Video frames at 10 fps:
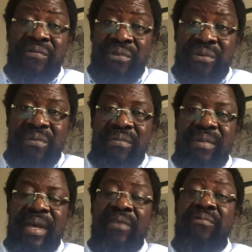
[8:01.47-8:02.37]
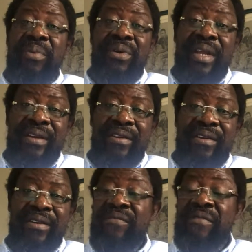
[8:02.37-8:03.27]
of you have bothered
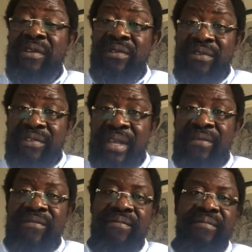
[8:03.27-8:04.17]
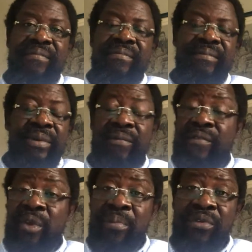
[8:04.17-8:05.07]
to avail yourself of
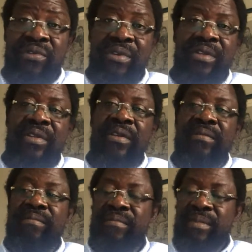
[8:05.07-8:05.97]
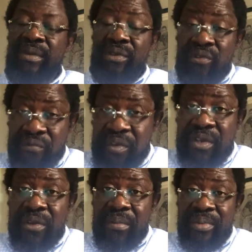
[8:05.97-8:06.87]
the opportunity to
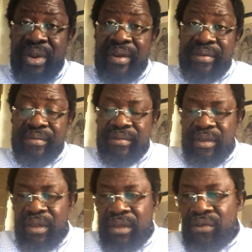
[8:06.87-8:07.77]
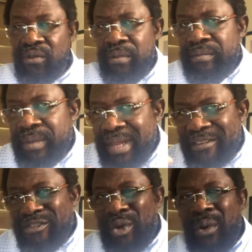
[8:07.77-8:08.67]
feed your brain. So
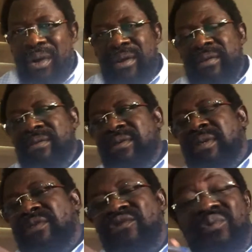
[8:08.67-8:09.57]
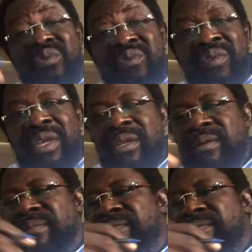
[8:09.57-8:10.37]
let's talk since you won't read.